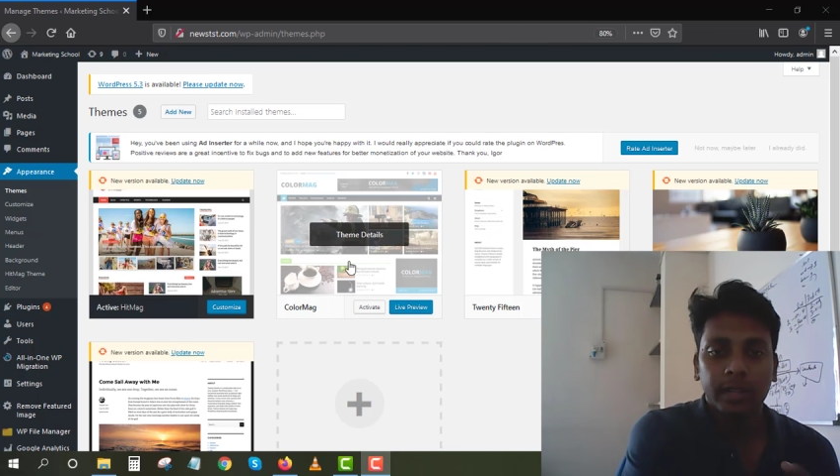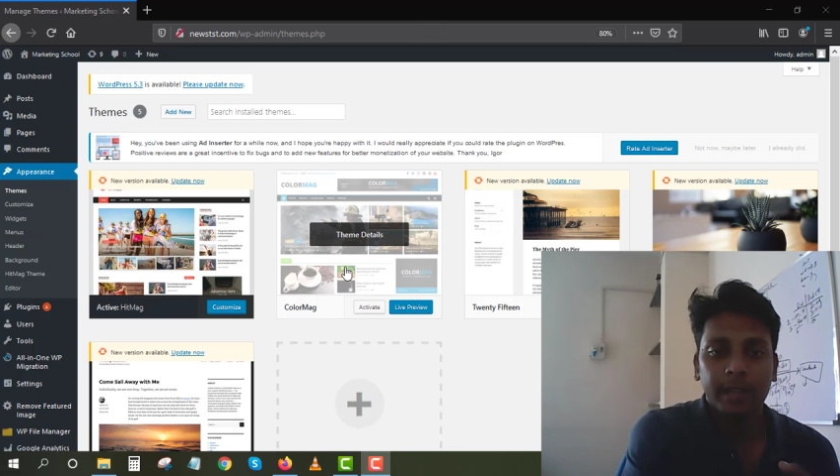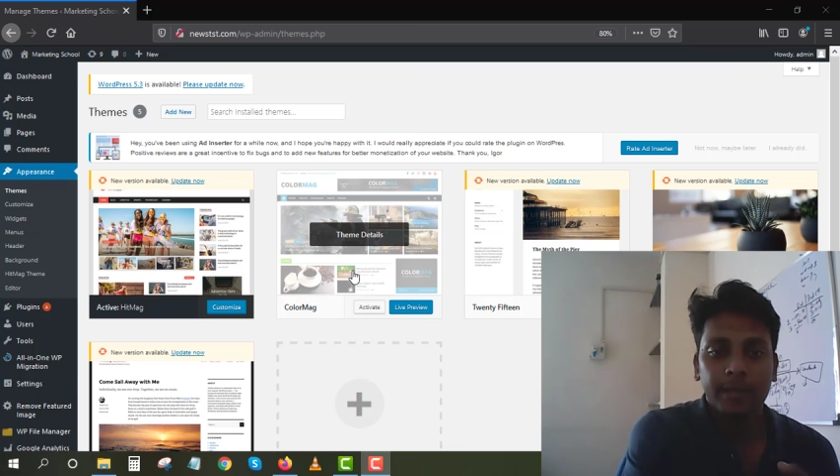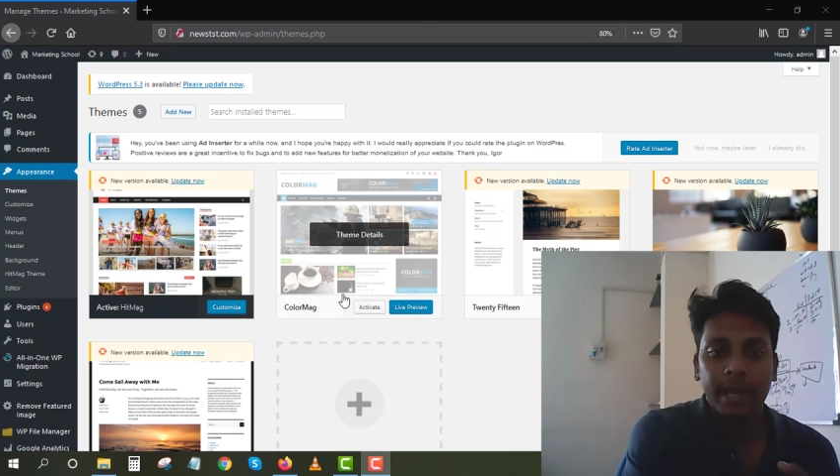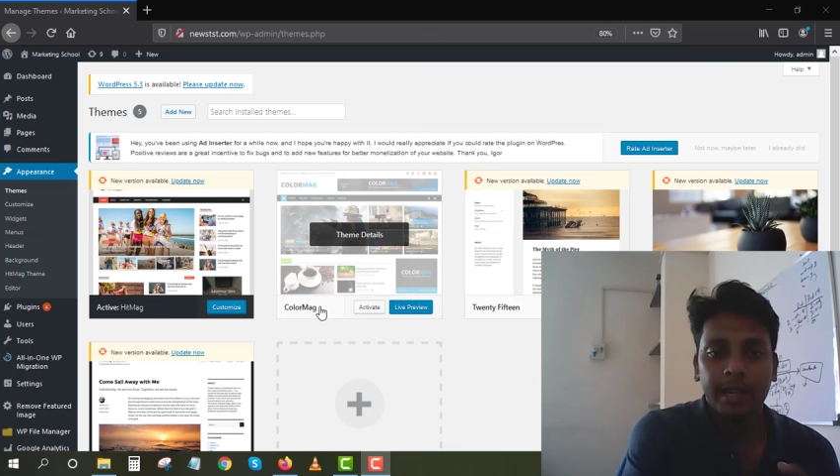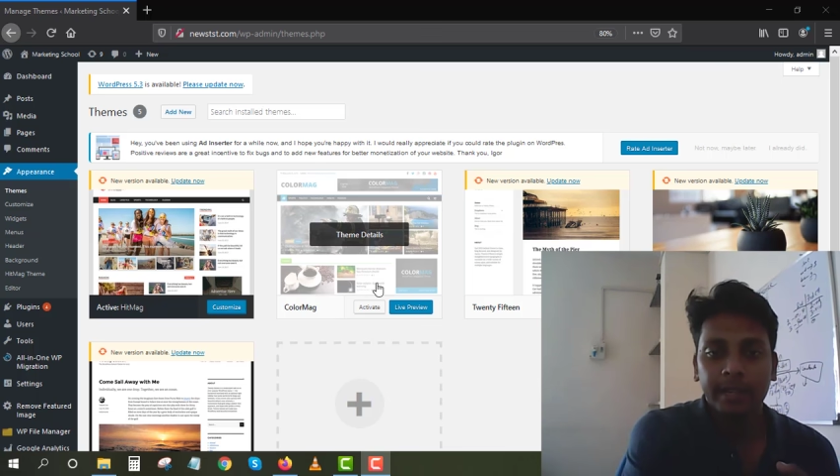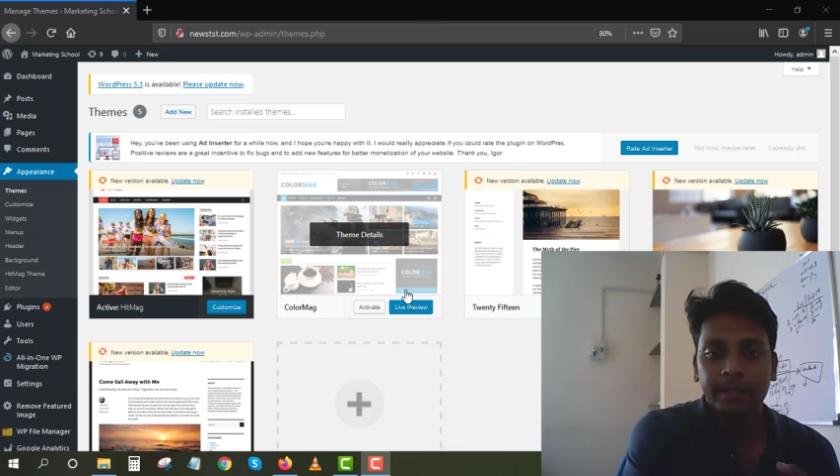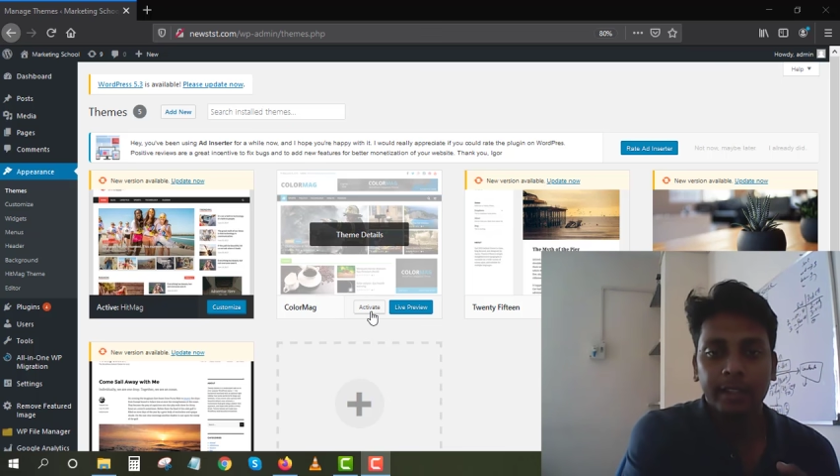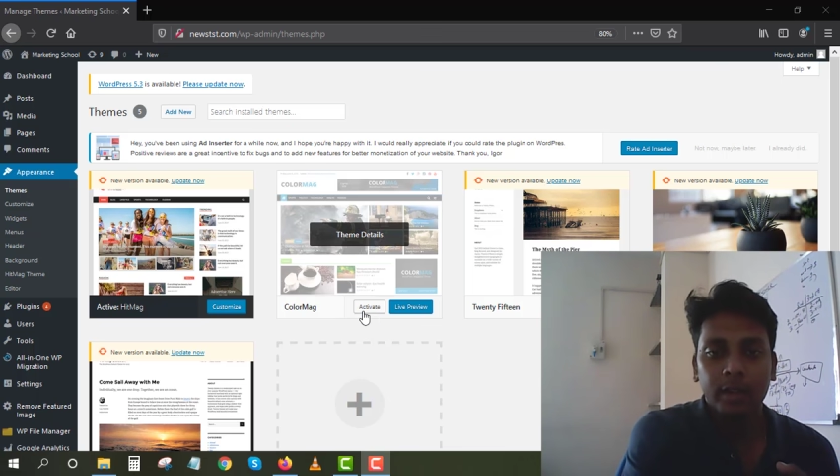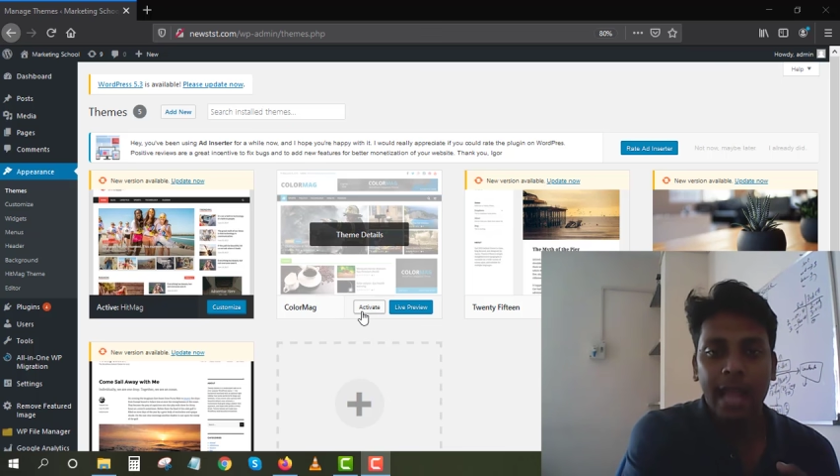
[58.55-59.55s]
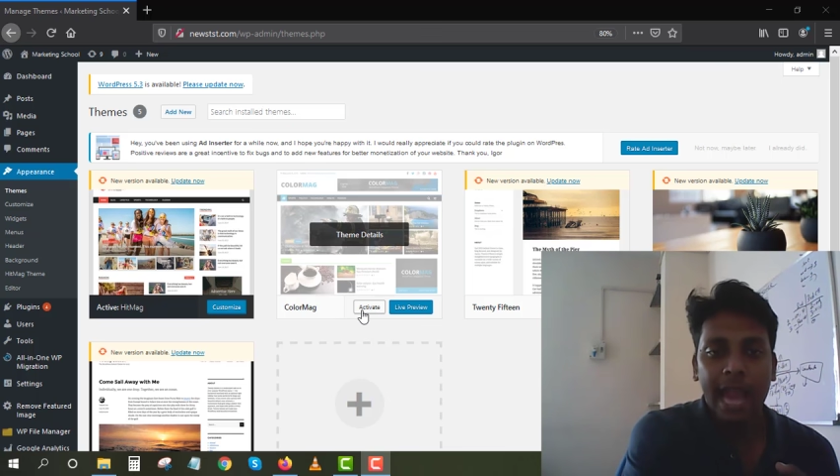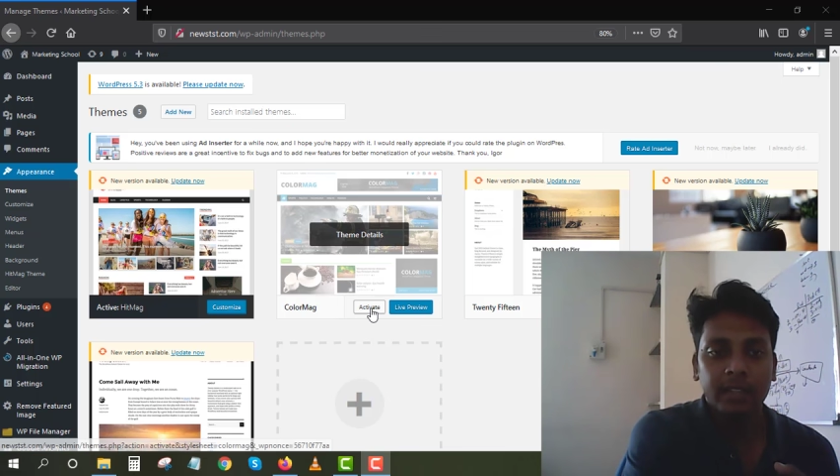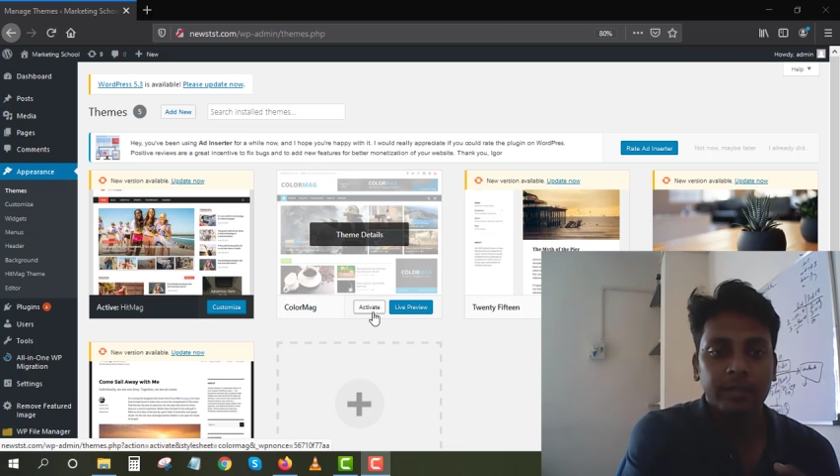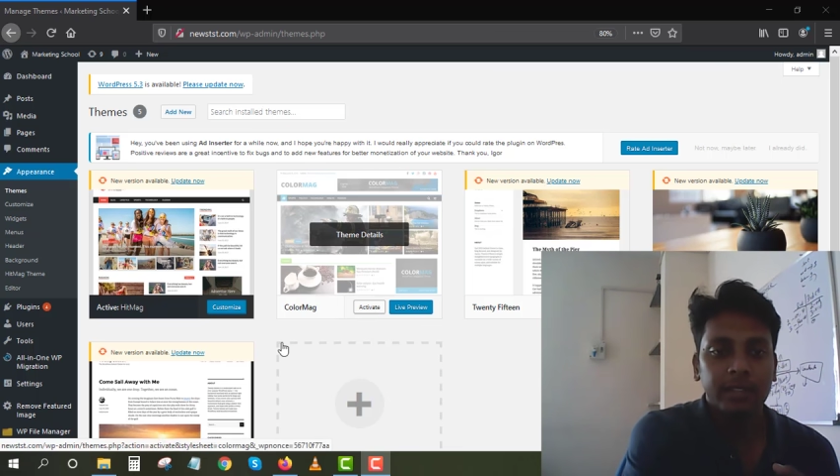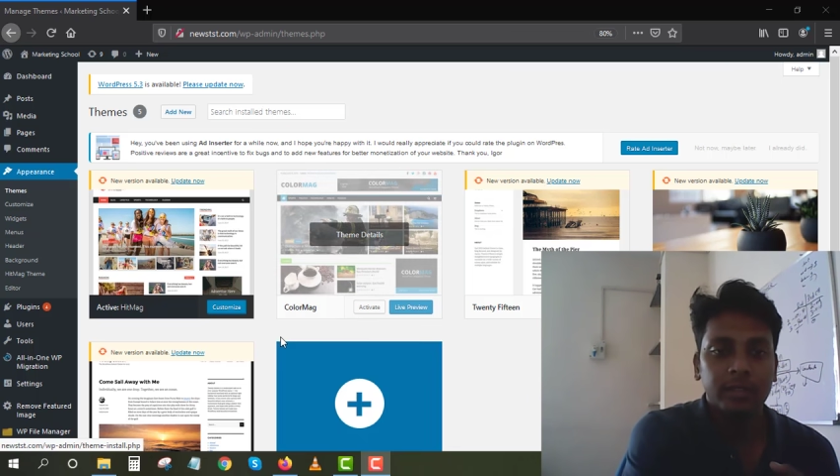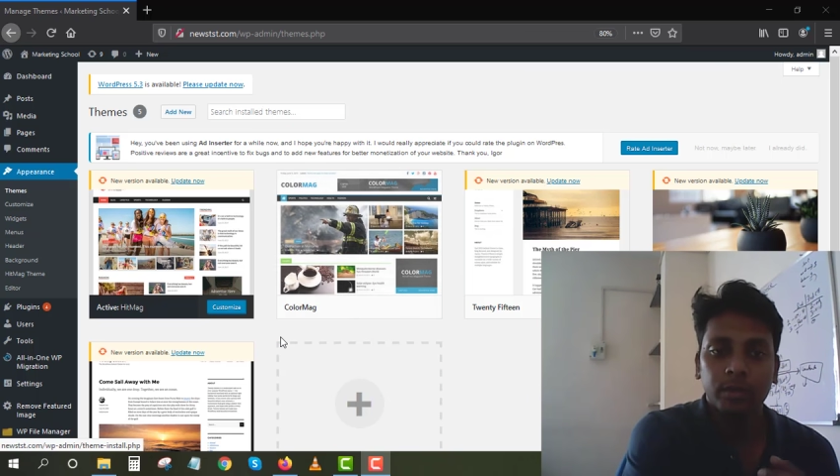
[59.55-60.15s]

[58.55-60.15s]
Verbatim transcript: the ColorMag, and click on activate.